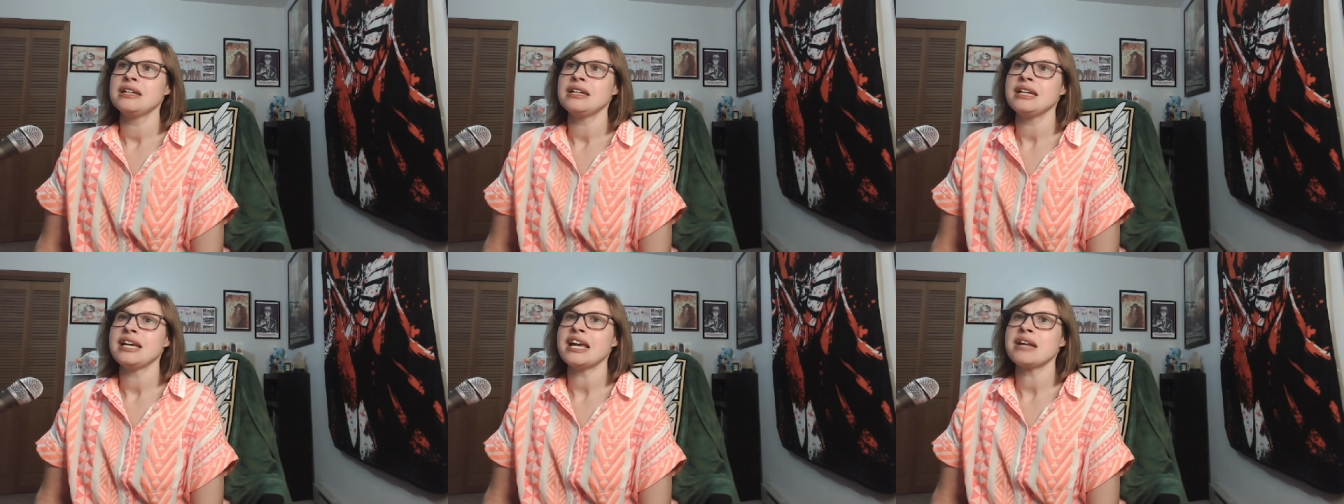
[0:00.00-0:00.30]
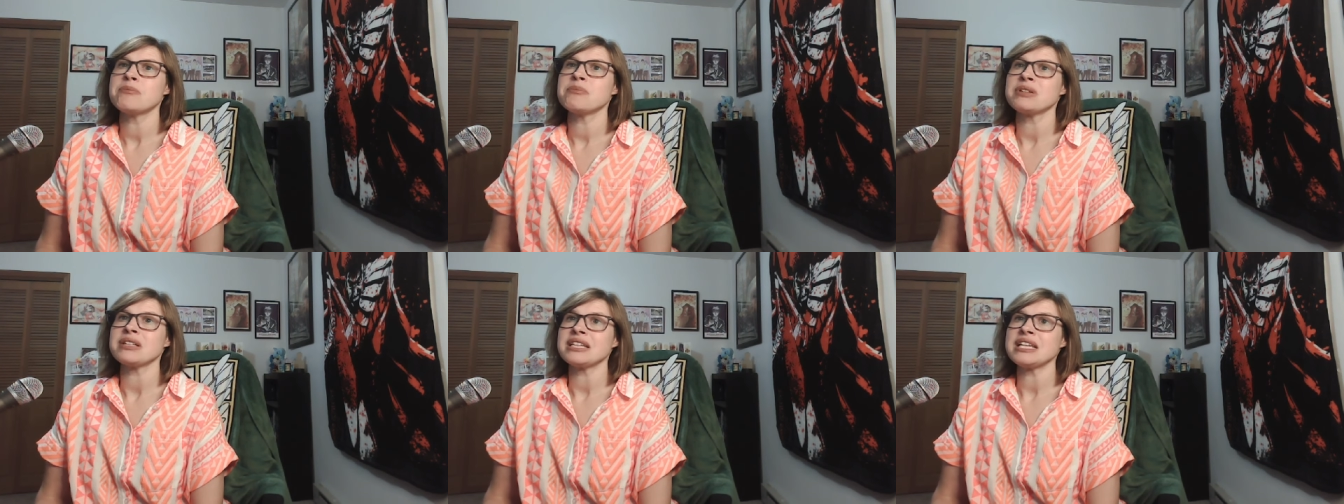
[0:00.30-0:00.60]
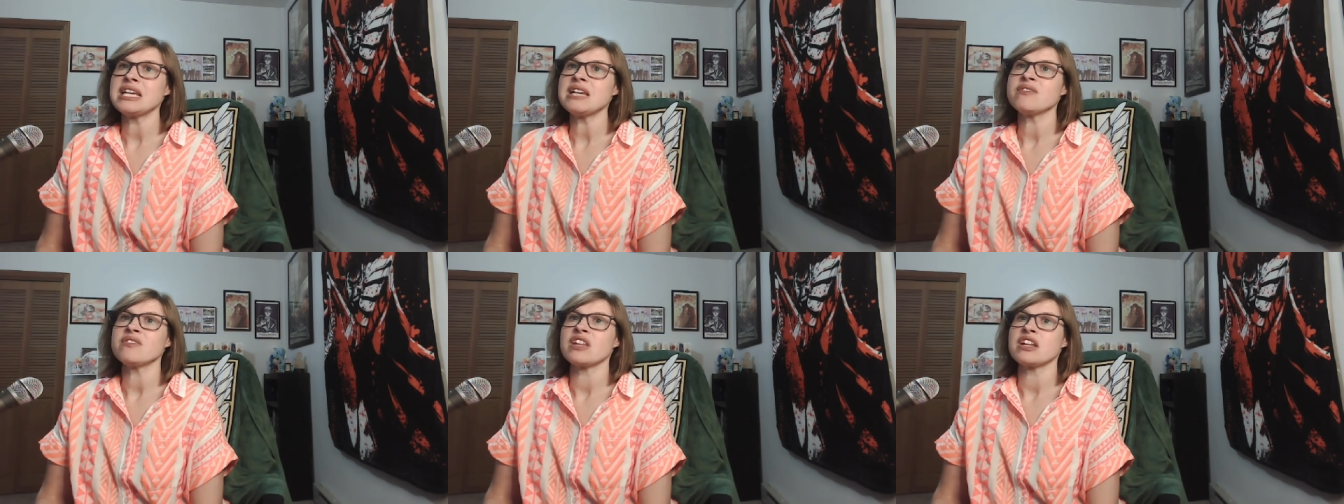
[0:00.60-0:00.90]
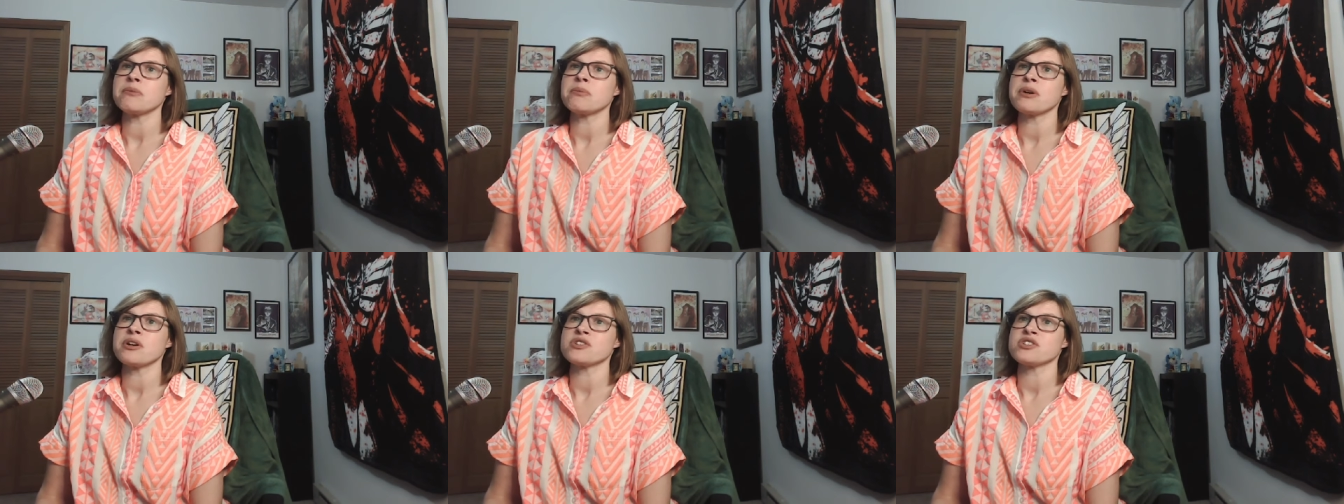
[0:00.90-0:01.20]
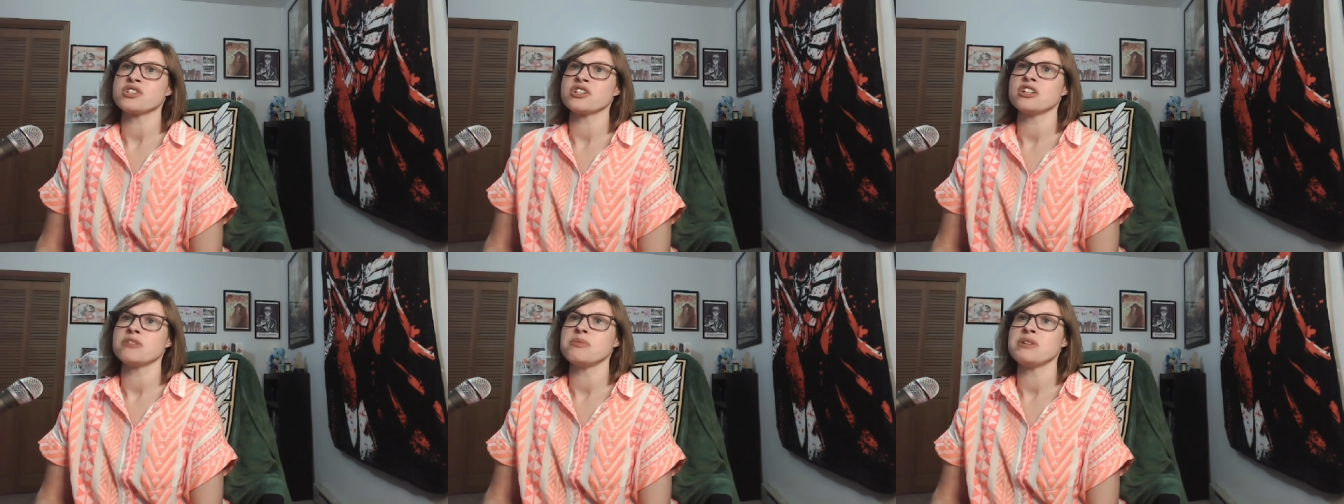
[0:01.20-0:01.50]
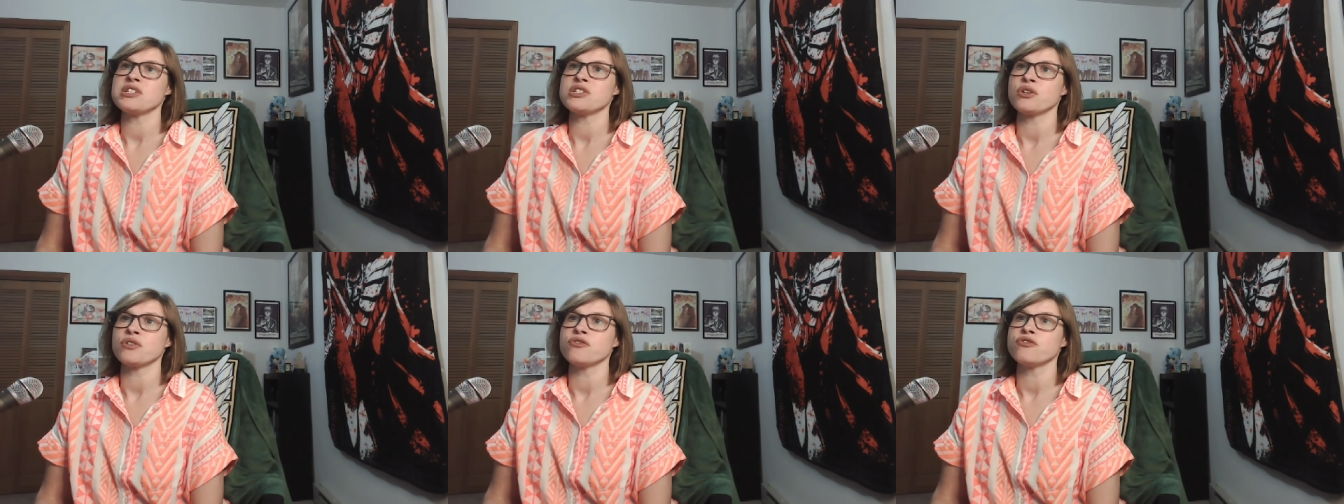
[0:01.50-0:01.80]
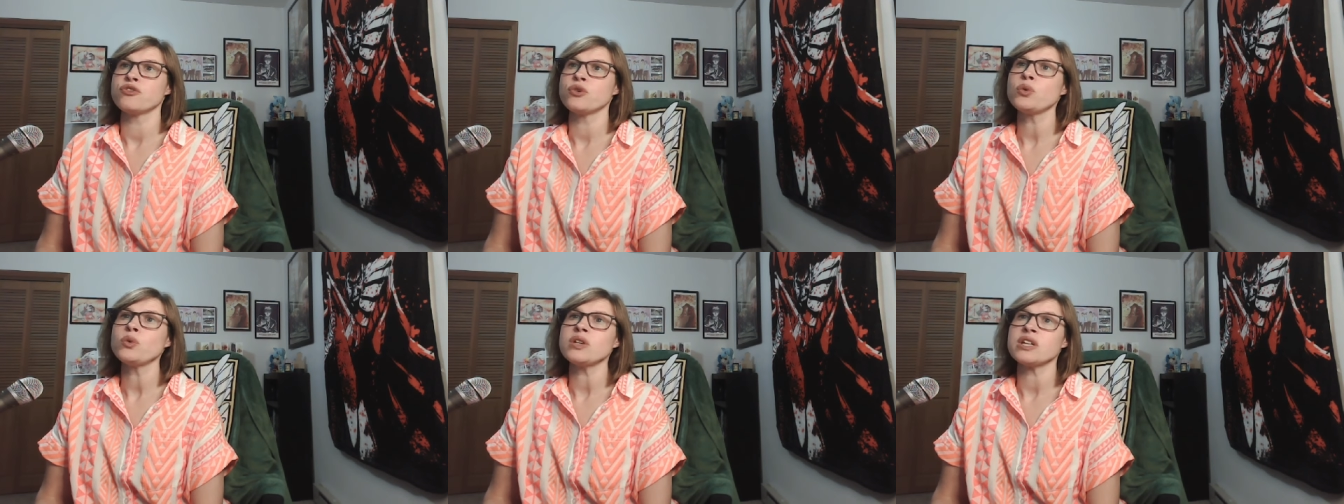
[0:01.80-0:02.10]
He hadn't believed that a person could be so
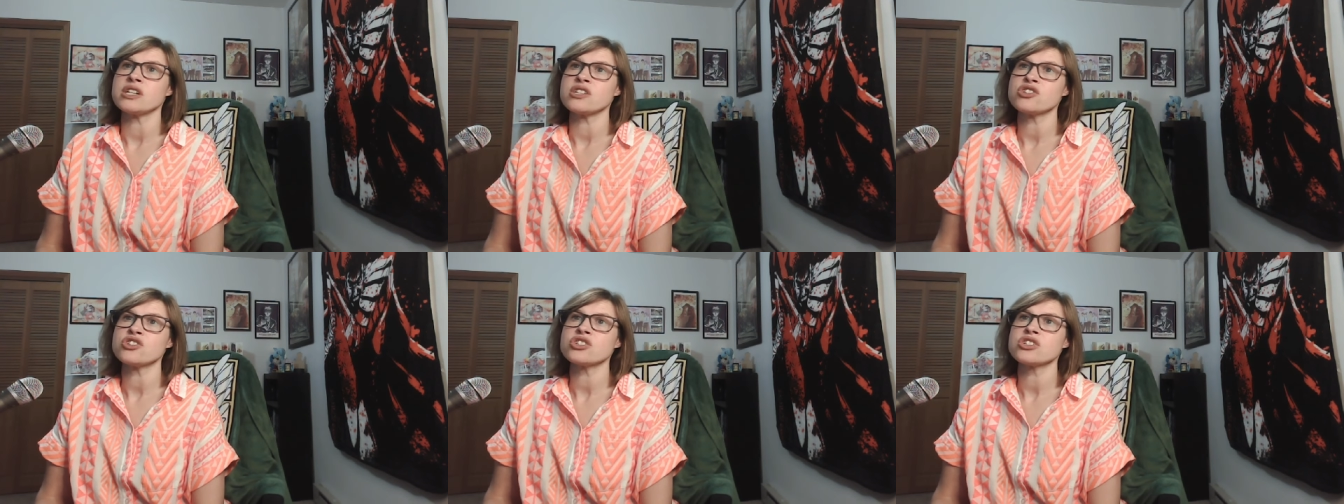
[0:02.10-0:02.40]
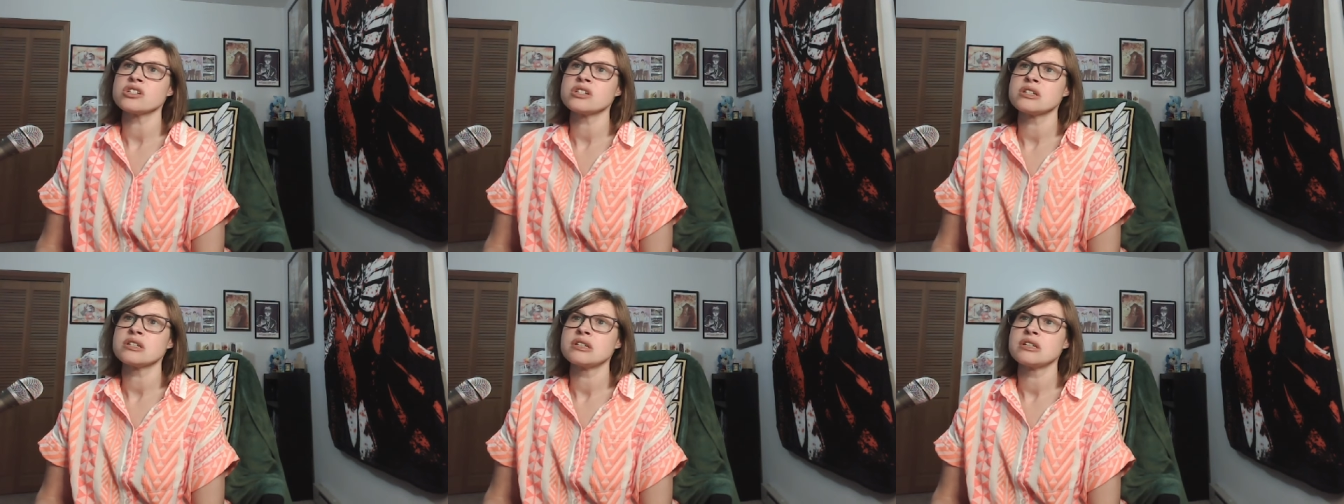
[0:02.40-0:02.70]
foolish